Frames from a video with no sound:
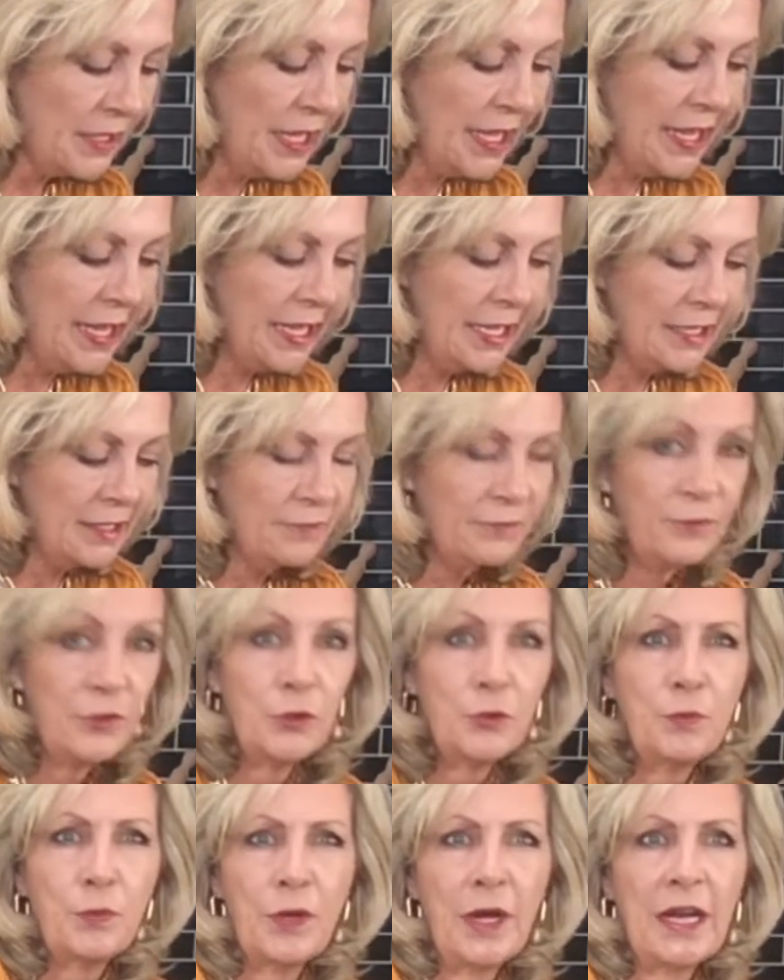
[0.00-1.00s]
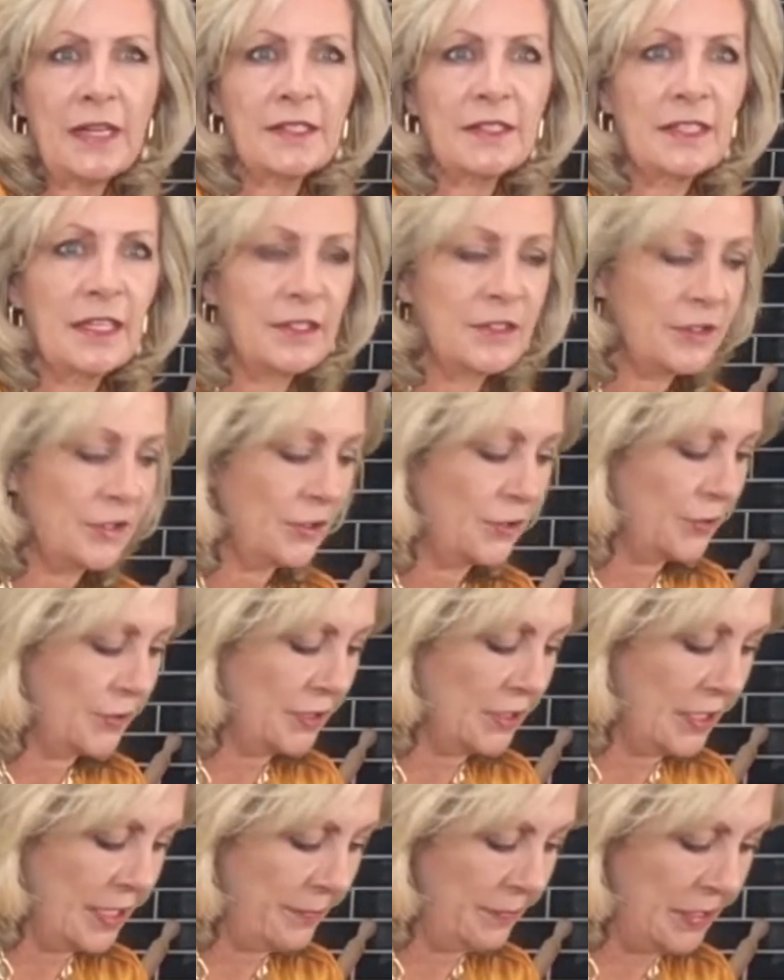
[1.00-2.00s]
a food processor.
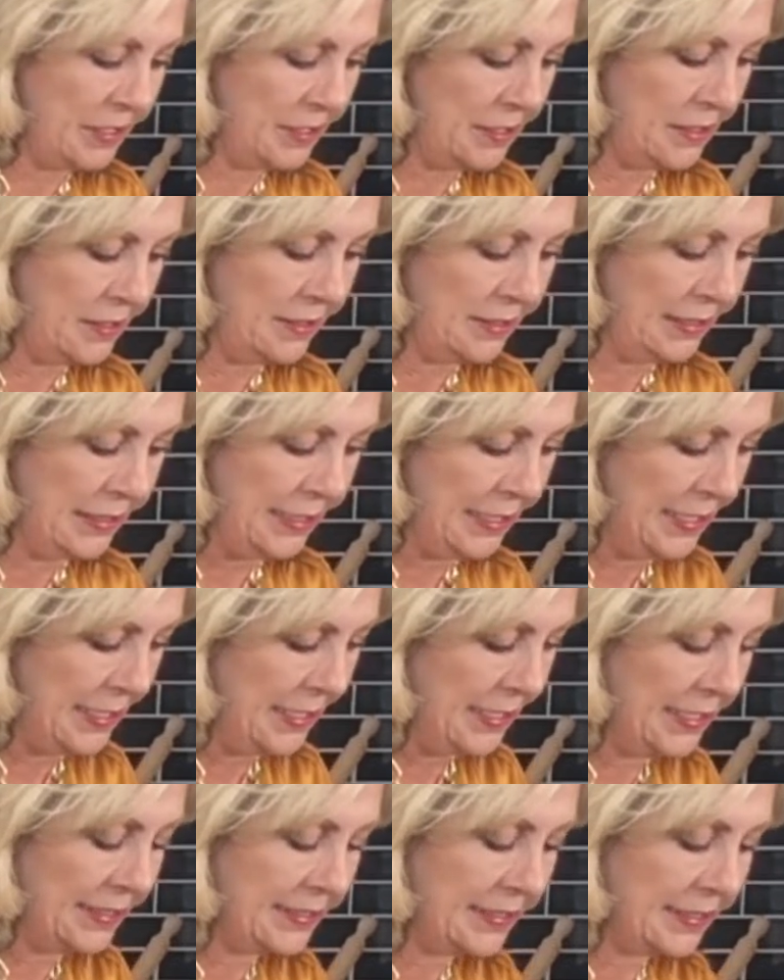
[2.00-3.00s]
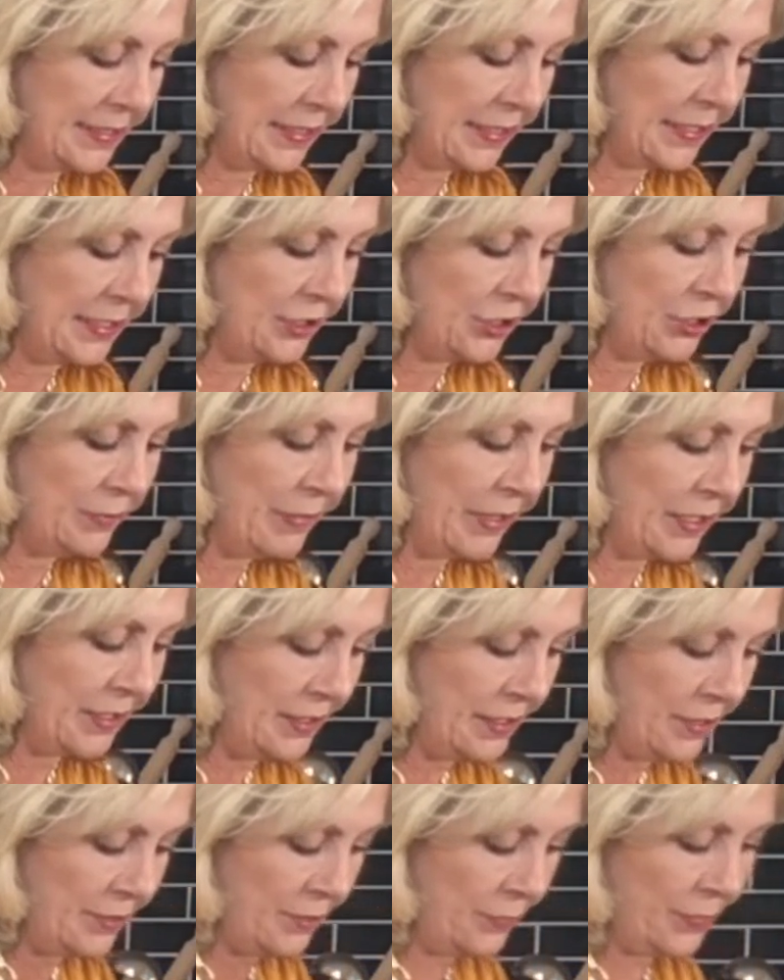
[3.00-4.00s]
So it's sticking to my
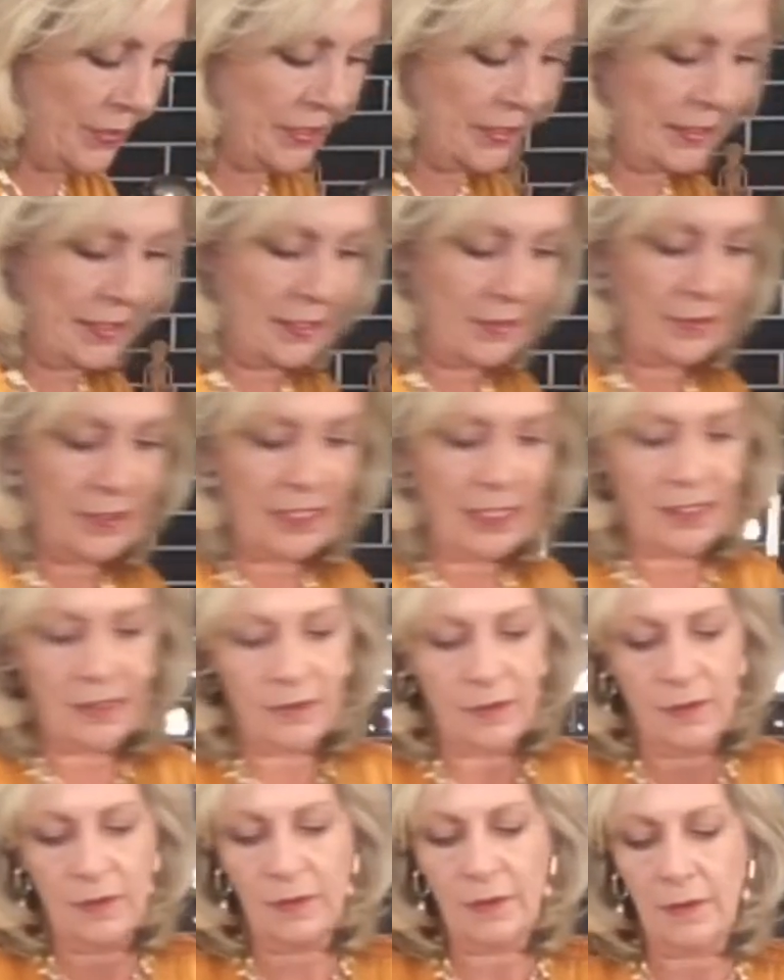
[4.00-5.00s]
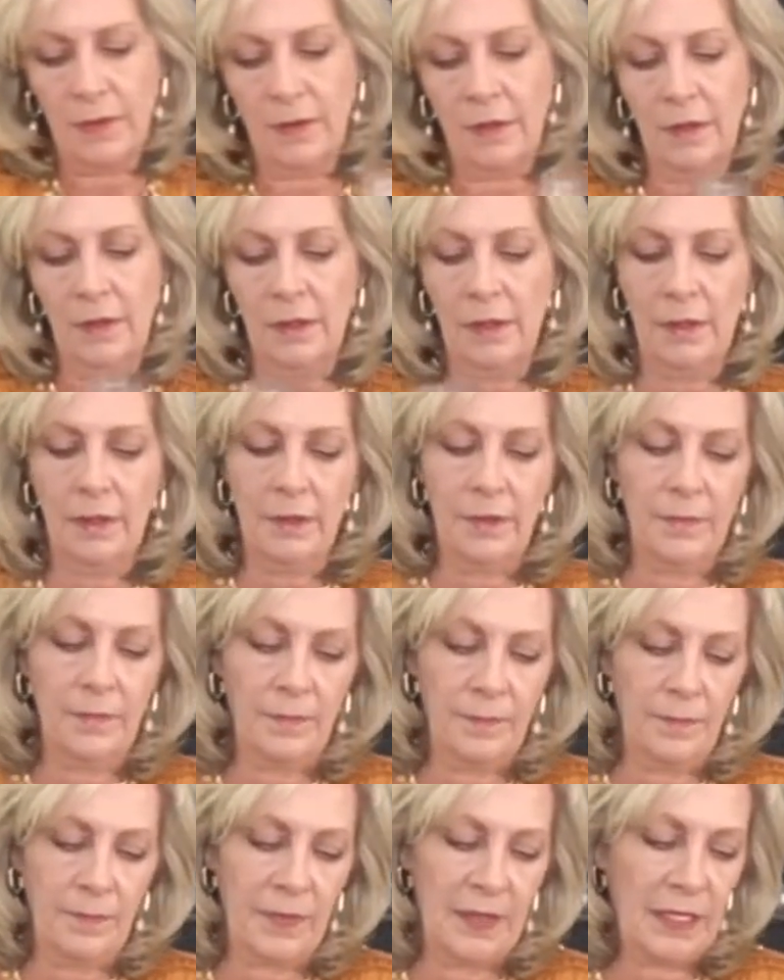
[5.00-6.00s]
counter right now, and I
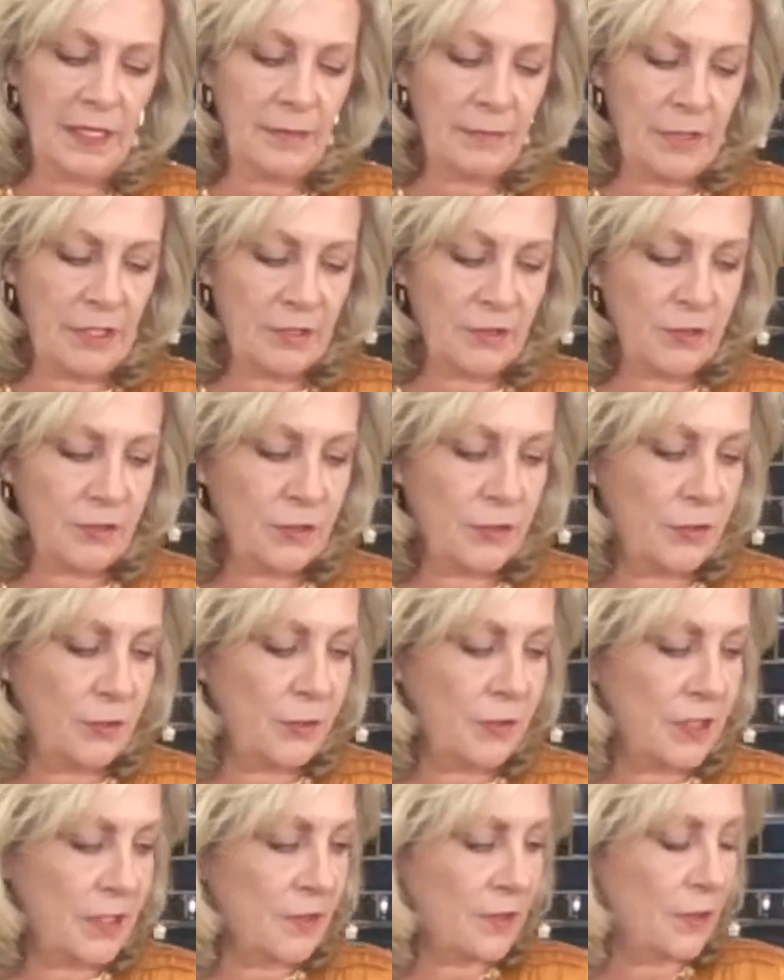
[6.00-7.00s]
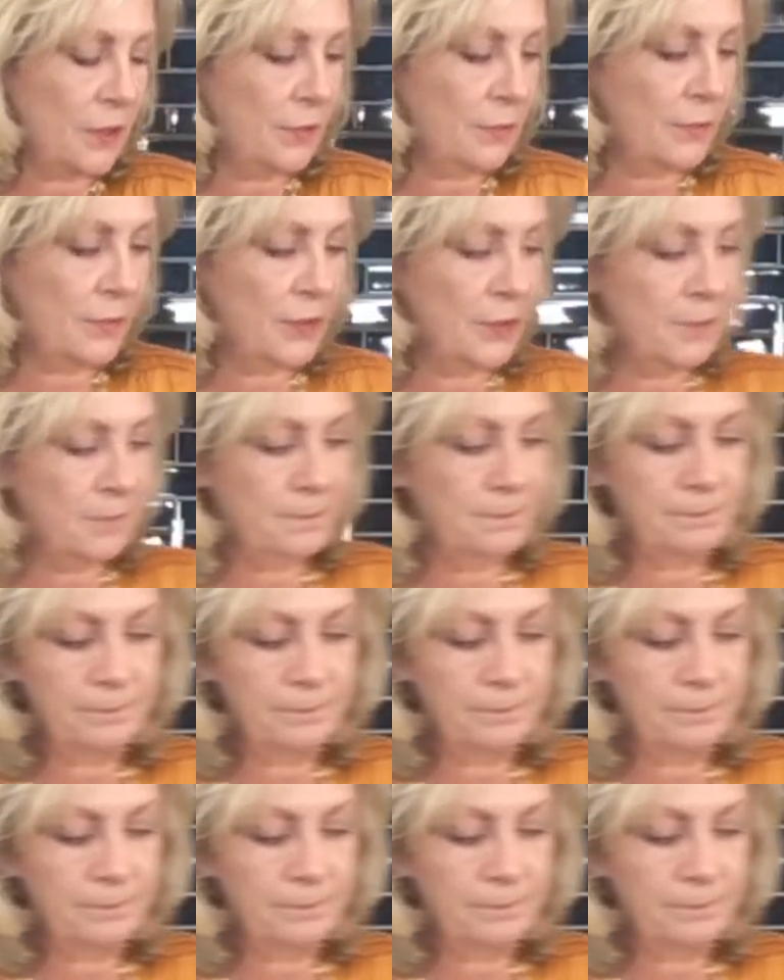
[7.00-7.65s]
think I'm going to scoot this over.